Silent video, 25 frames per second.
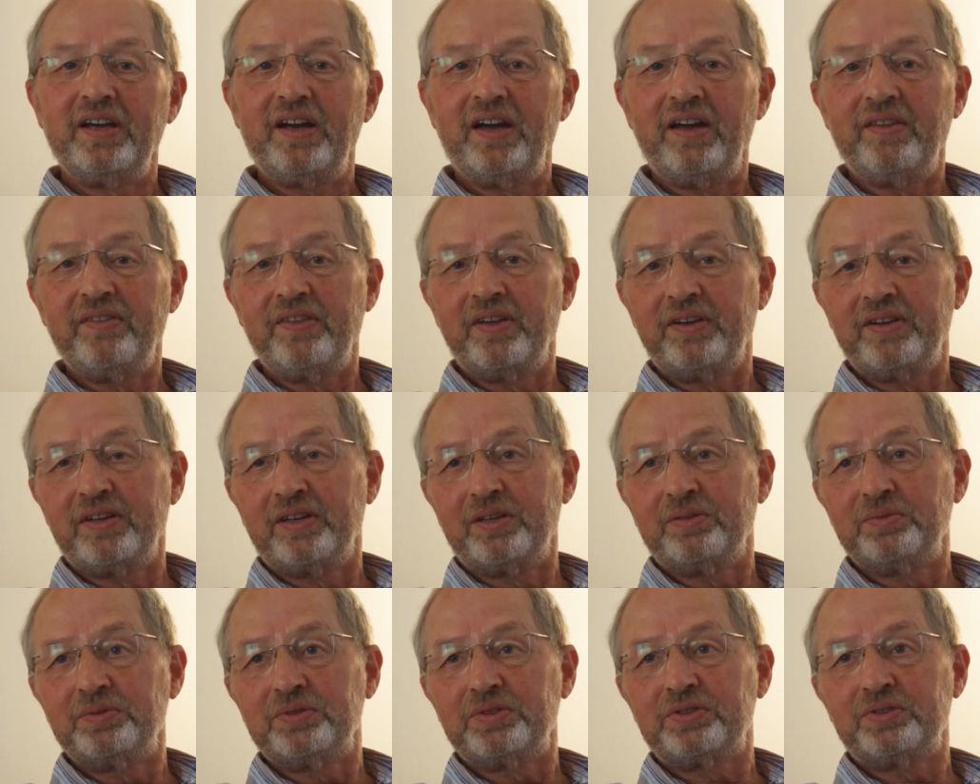And then
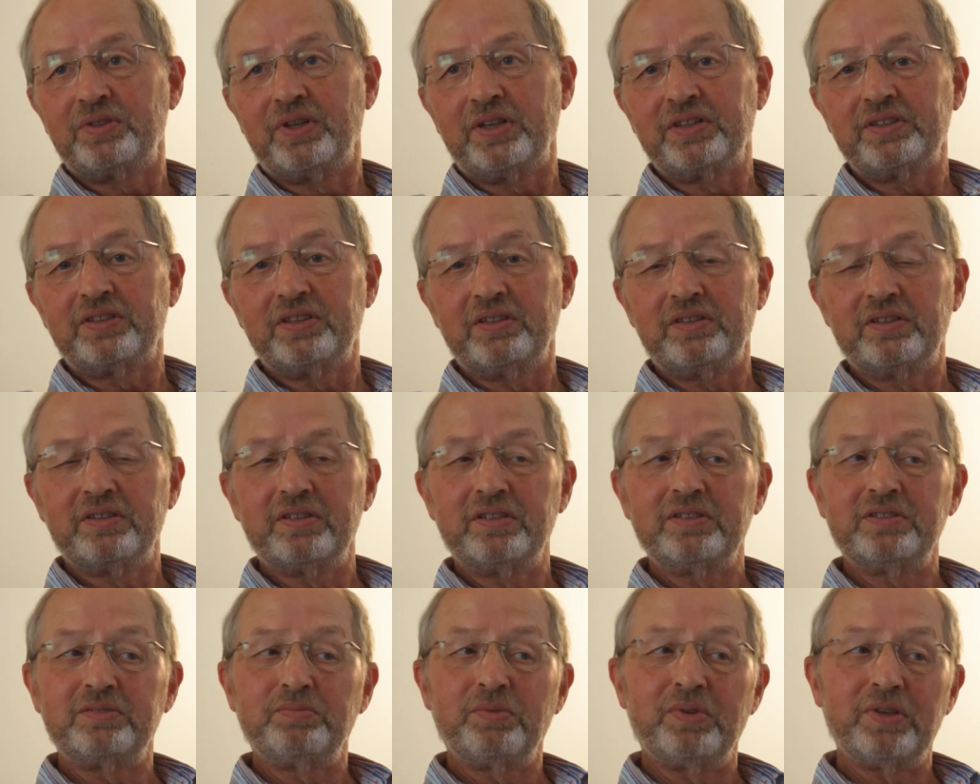I was trying to,
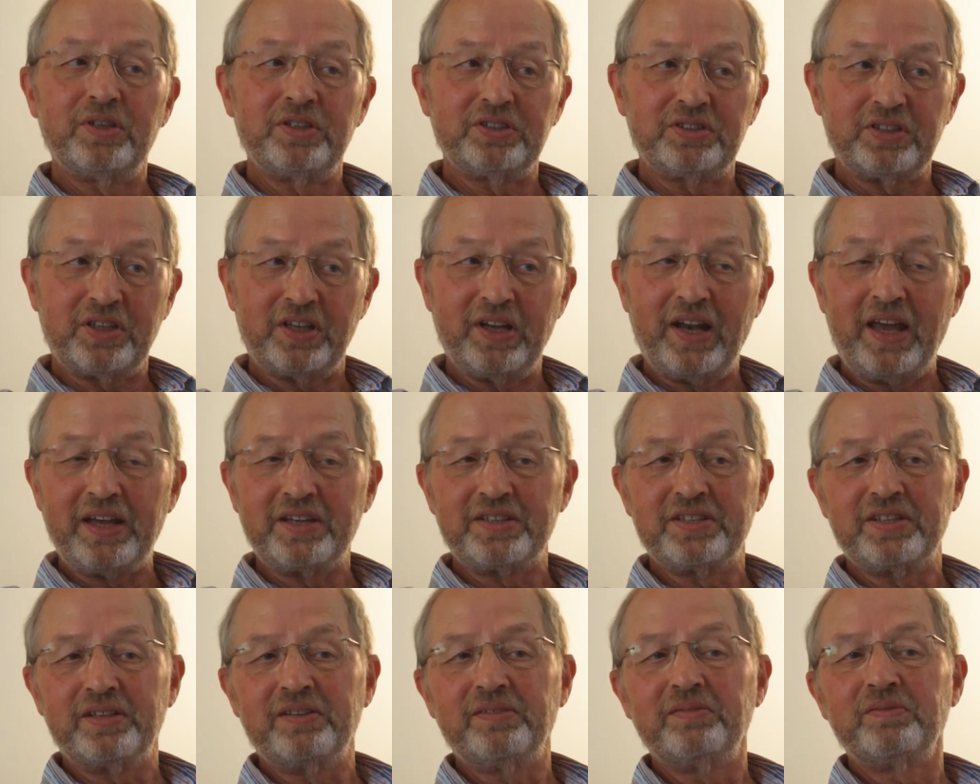as well as
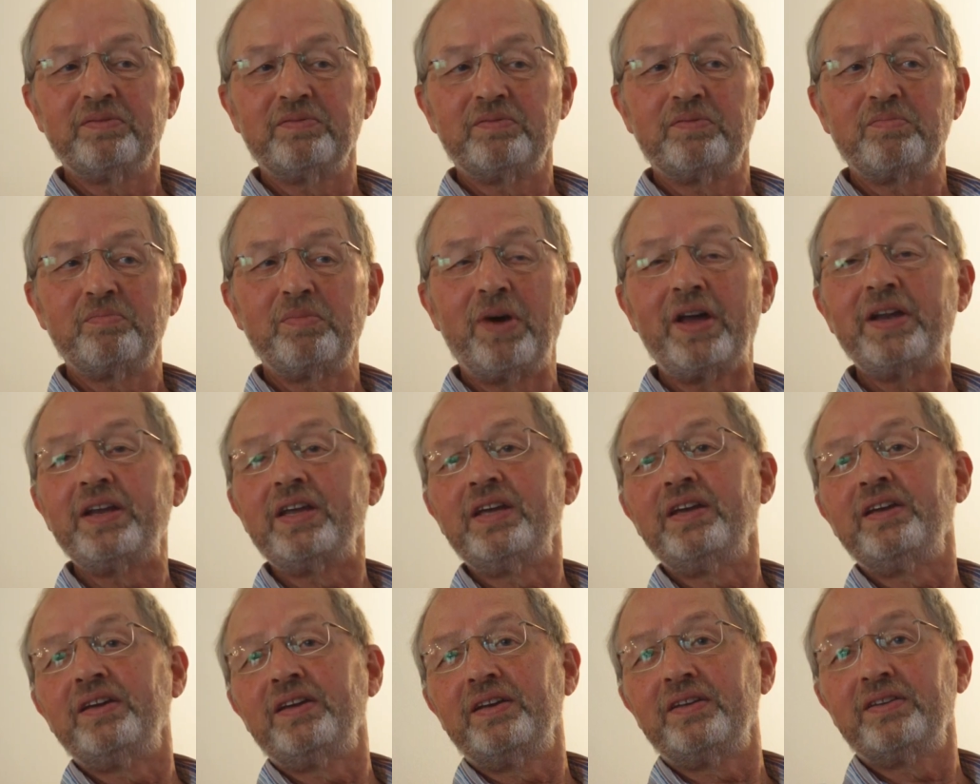collecting
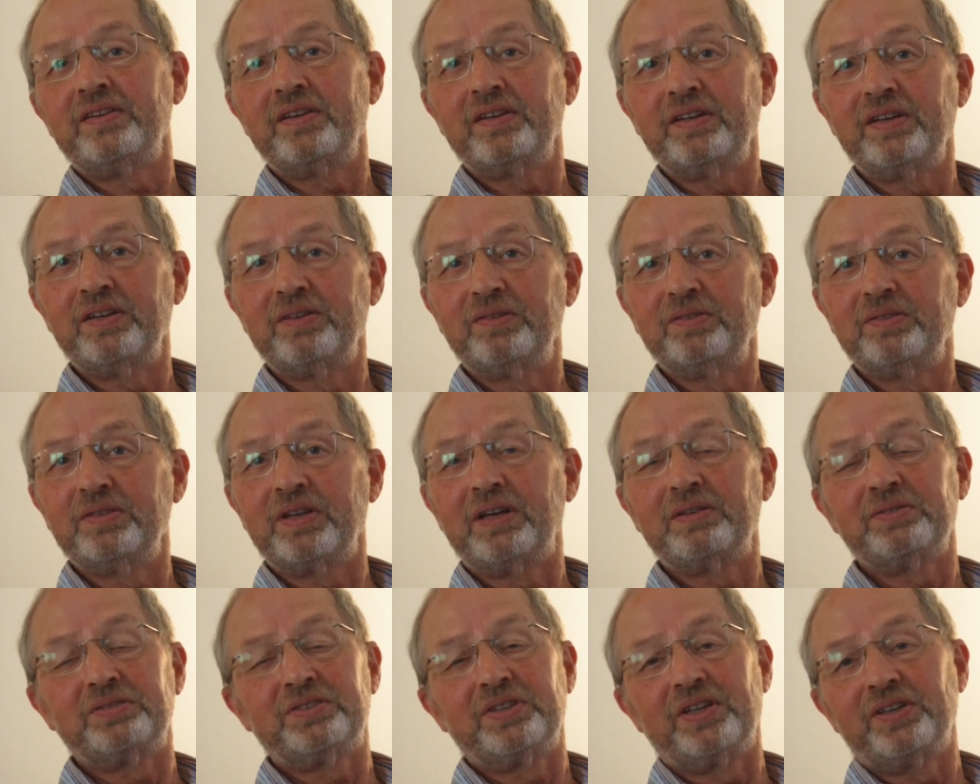money in the guild
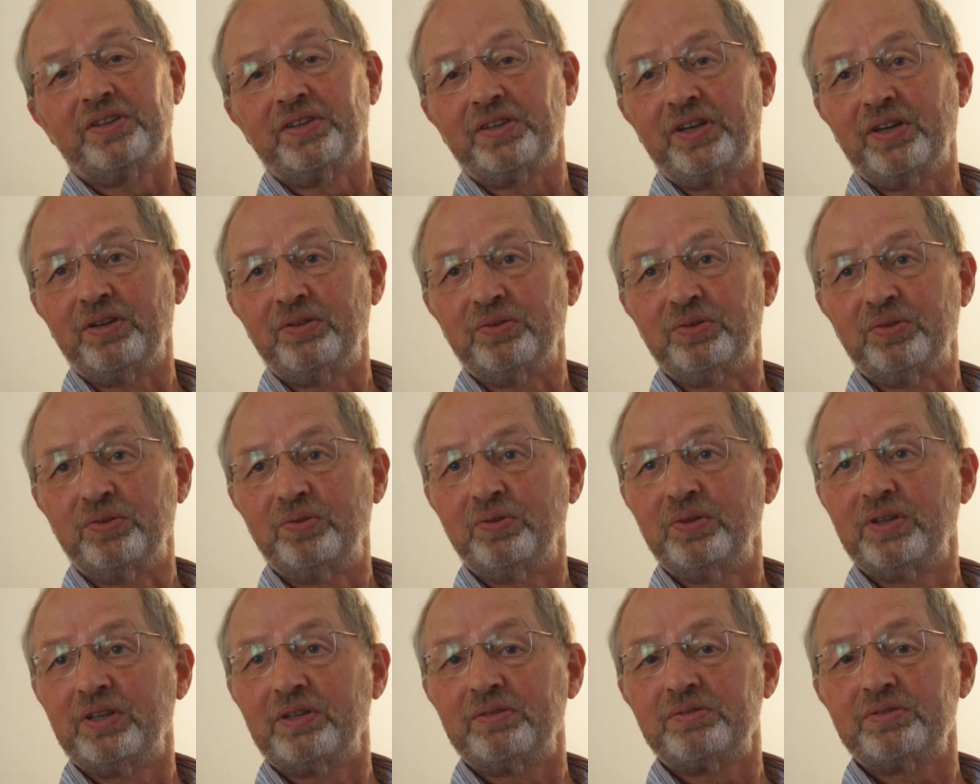outside the
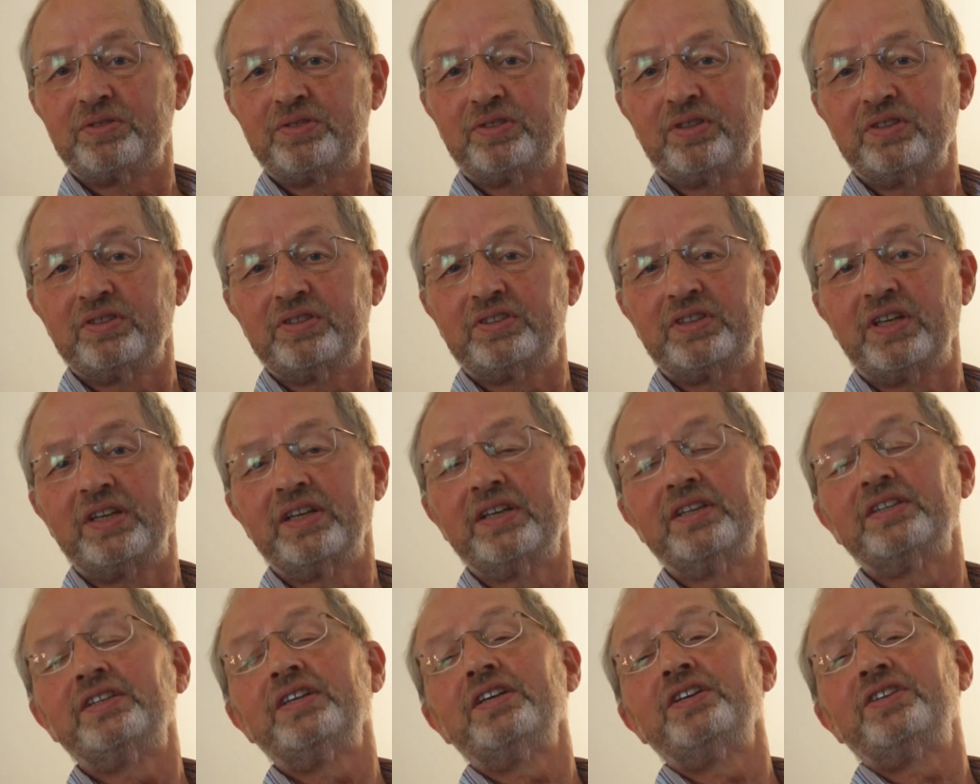Guildhall, I was
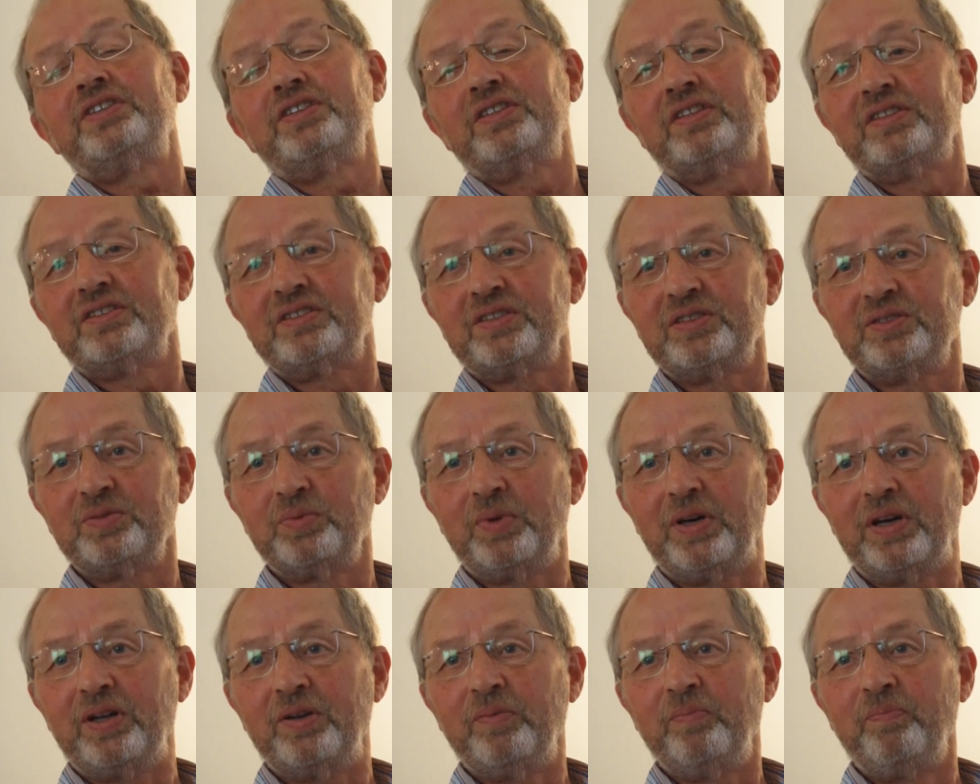selling T-shirts as
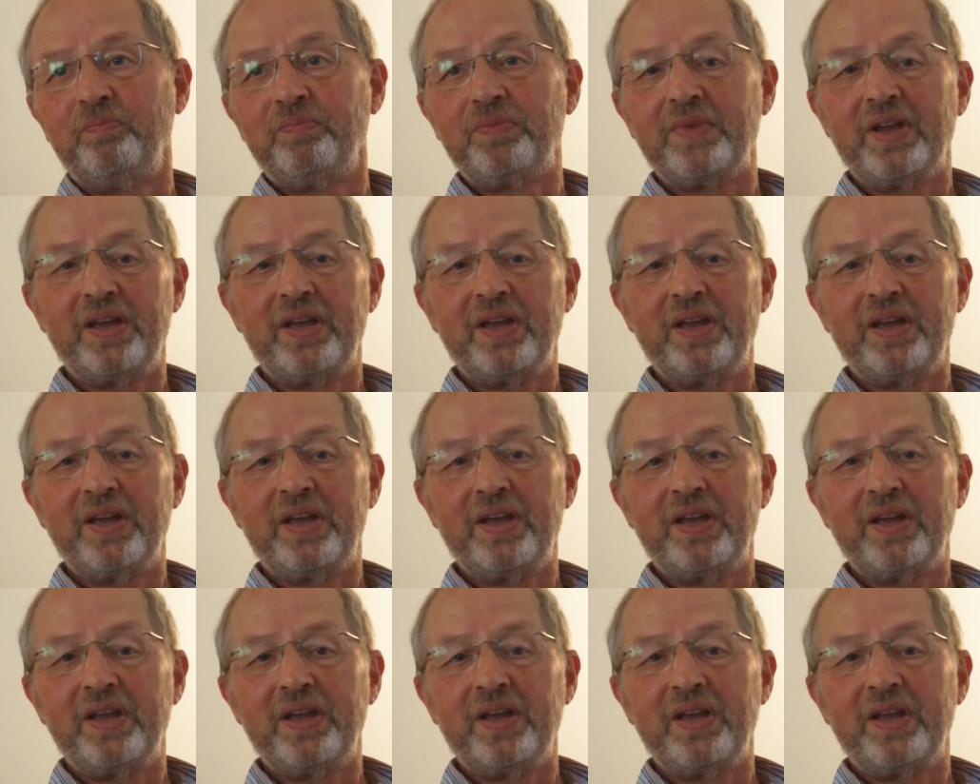well.